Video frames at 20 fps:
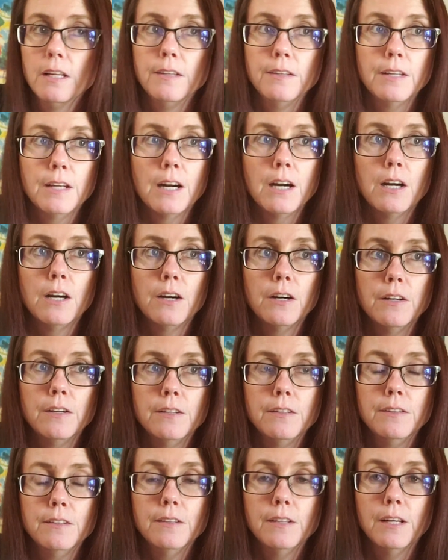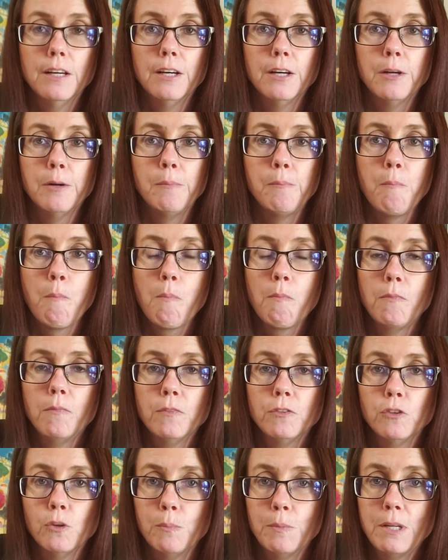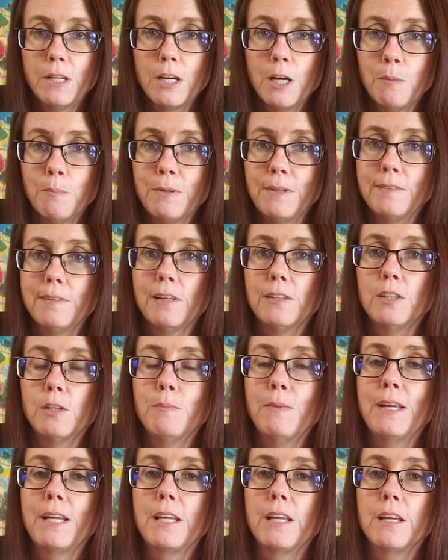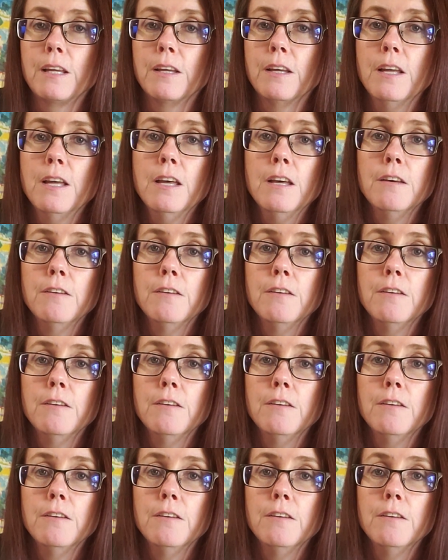There are so many companies out there making